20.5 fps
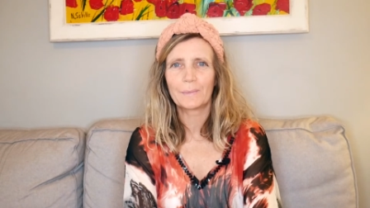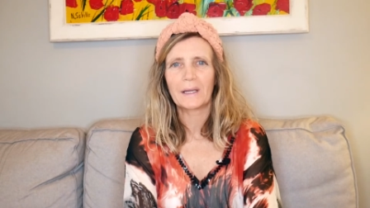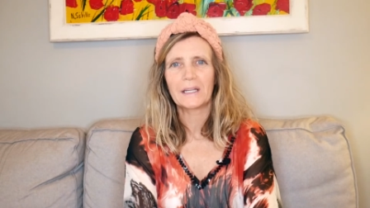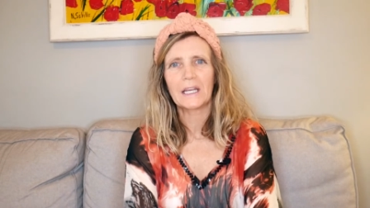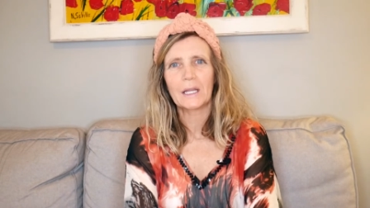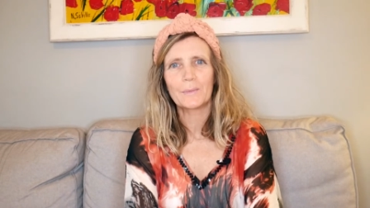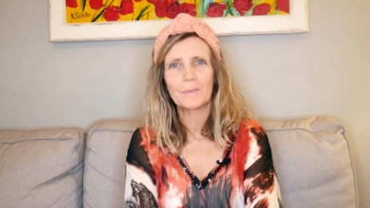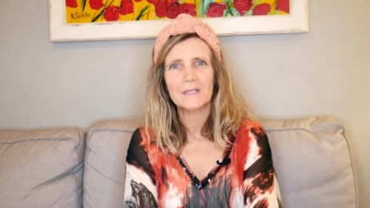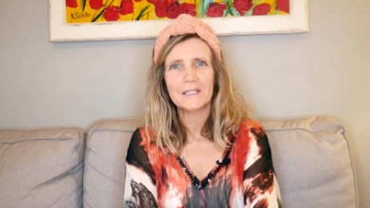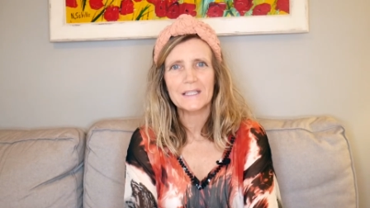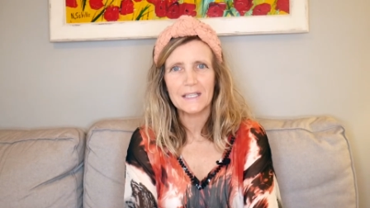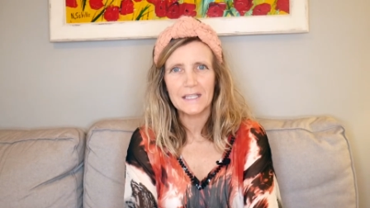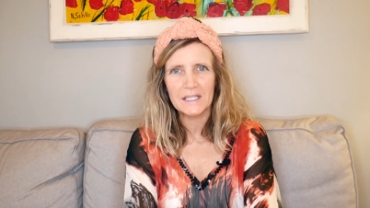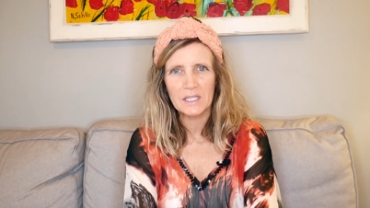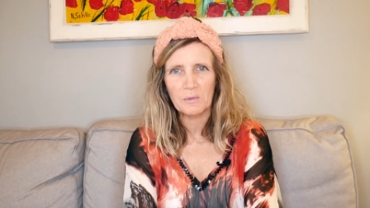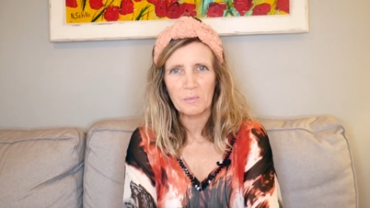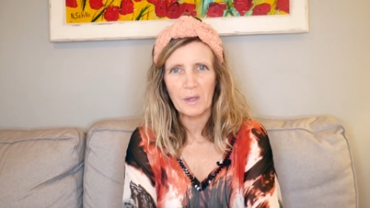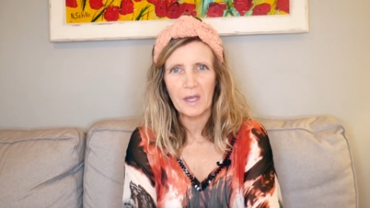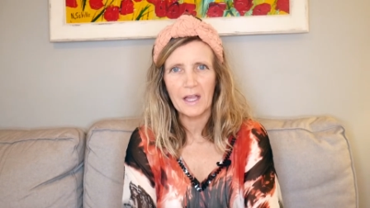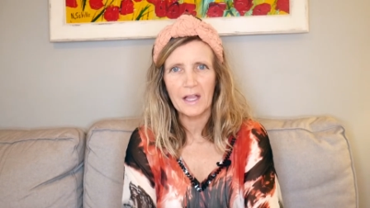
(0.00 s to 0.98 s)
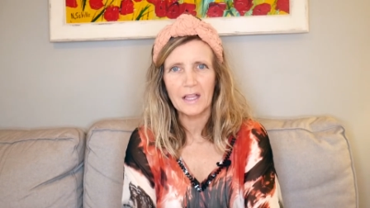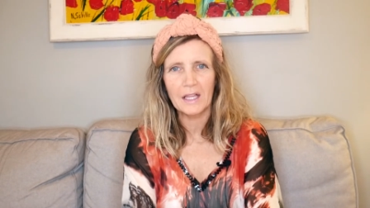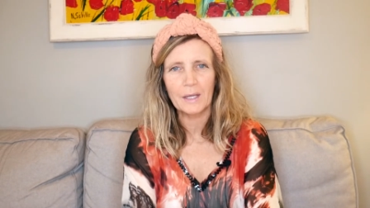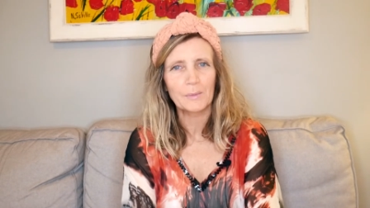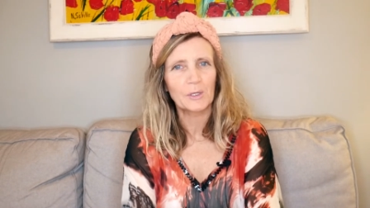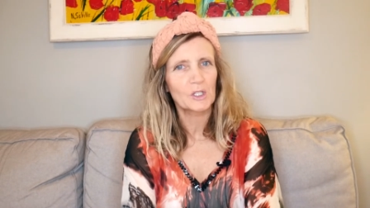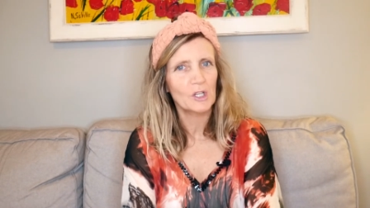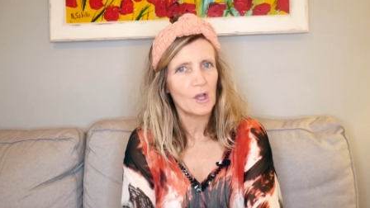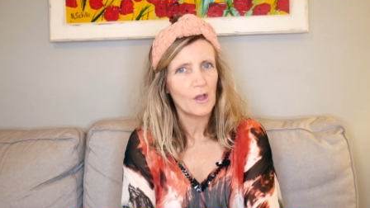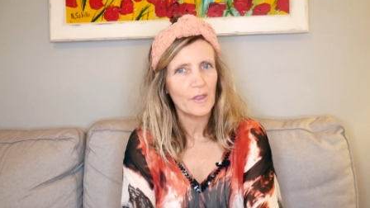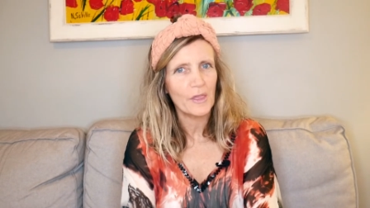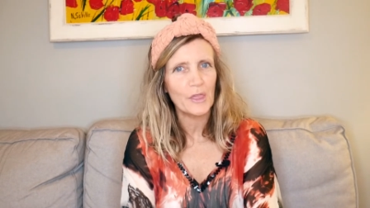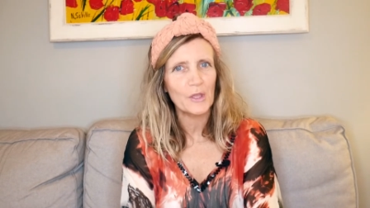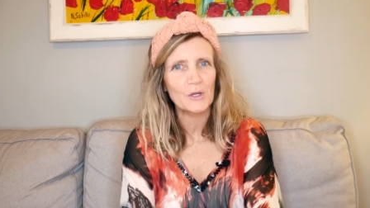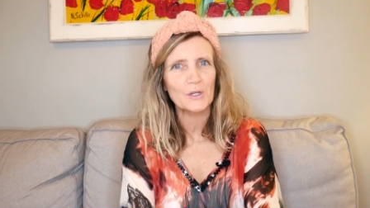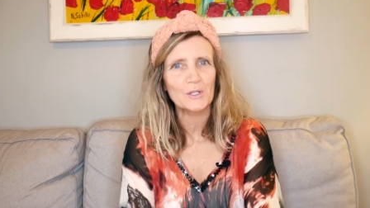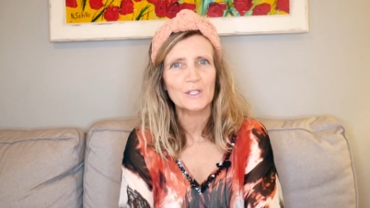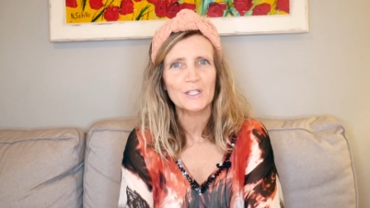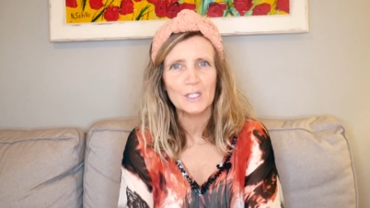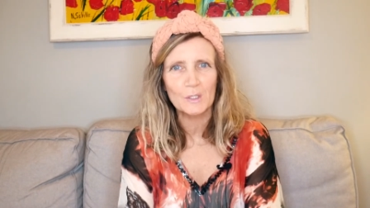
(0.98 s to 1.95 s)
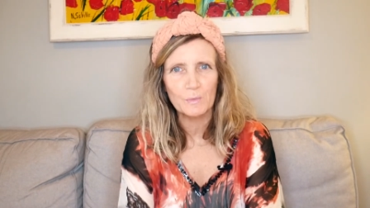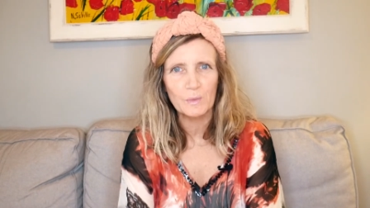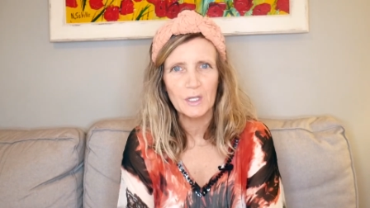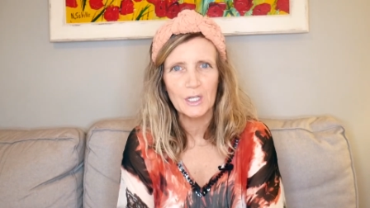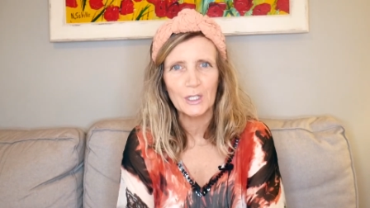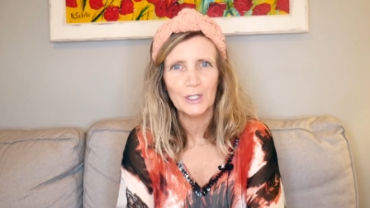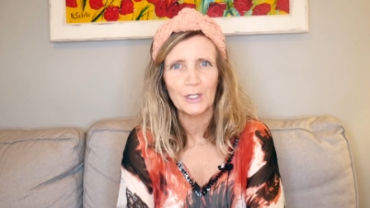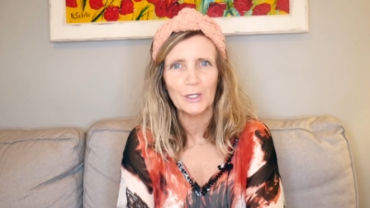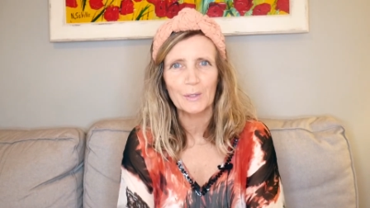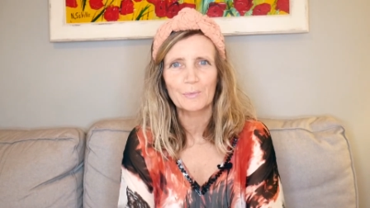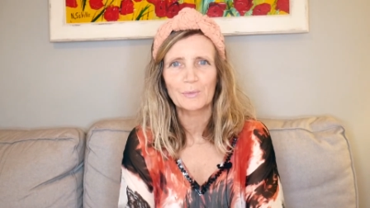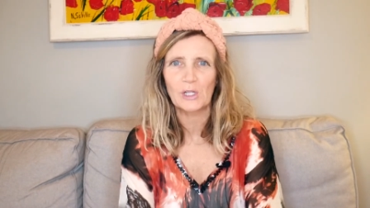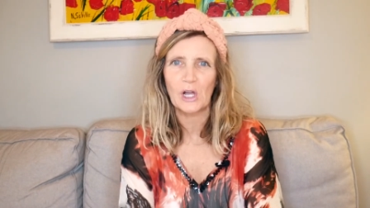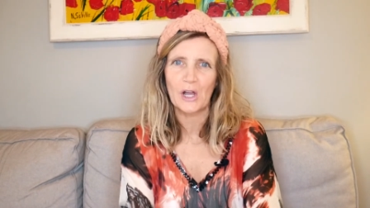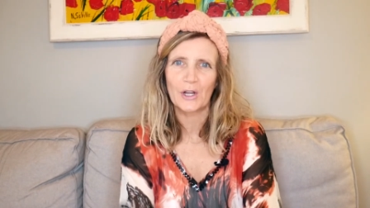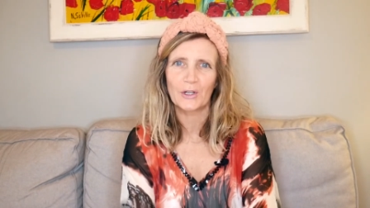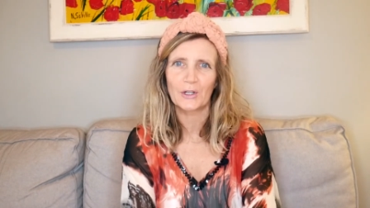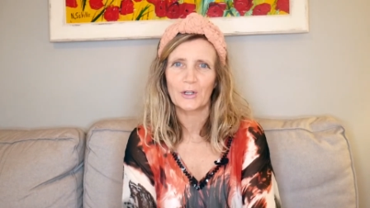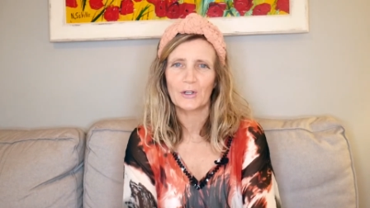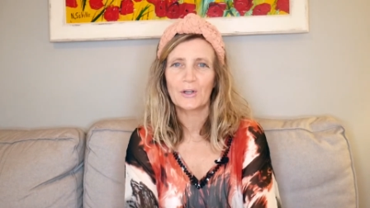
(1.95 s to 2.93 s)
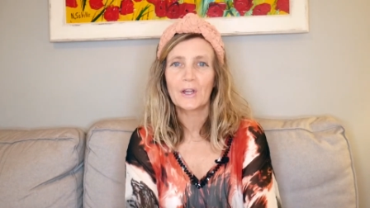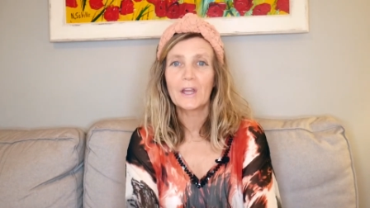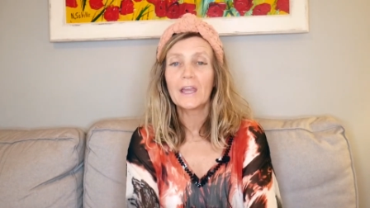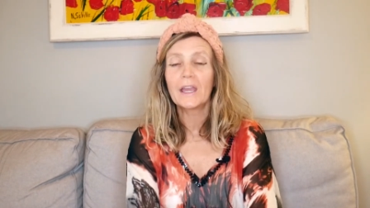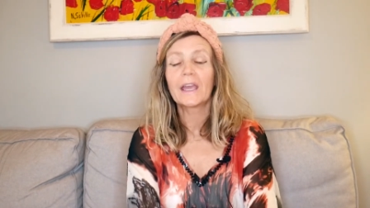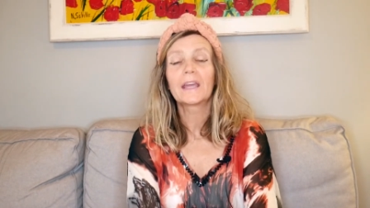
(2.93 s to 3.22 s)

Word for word: My name is Isabelle. I'm an author, speaker, blogger,